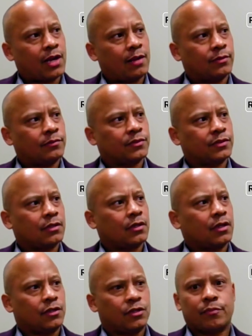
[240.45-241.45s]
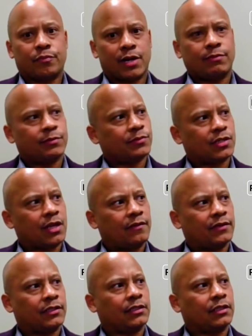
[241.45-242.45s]
their problems. Mm-hmm. Your problem
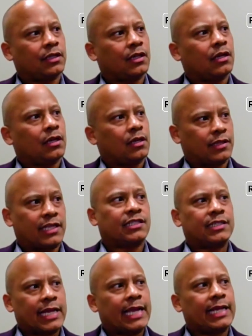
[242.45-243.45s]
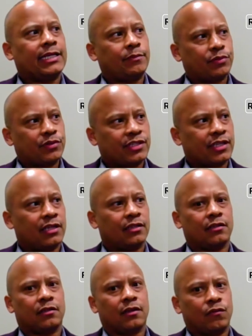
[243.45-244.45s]
solving. Yeah. That's
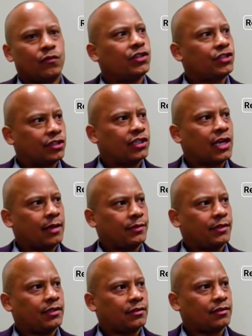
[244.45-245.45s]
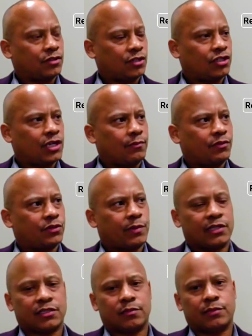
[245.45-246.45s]
90% of what your job is. Your job
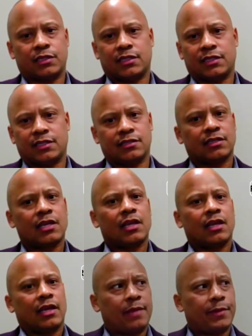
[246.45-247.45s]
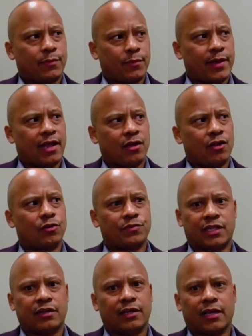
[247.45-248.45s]
responsibility is. A lot of people buy
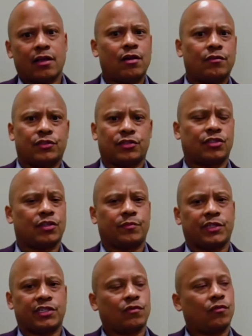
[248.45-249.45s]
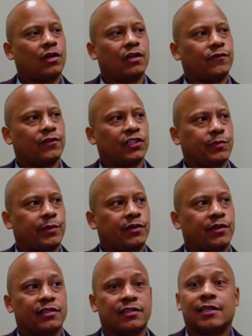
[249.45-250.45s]
homes and they're like, oh, it's just going to be just a wonderful
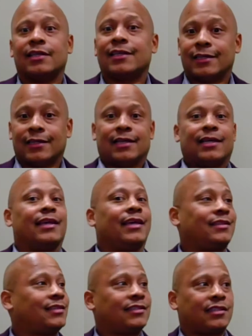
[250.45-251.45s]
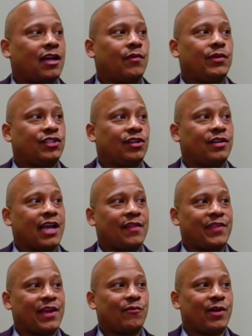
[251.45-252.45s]
experience. It doesn't always turn
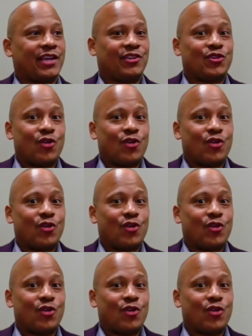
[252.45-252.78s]
out that way.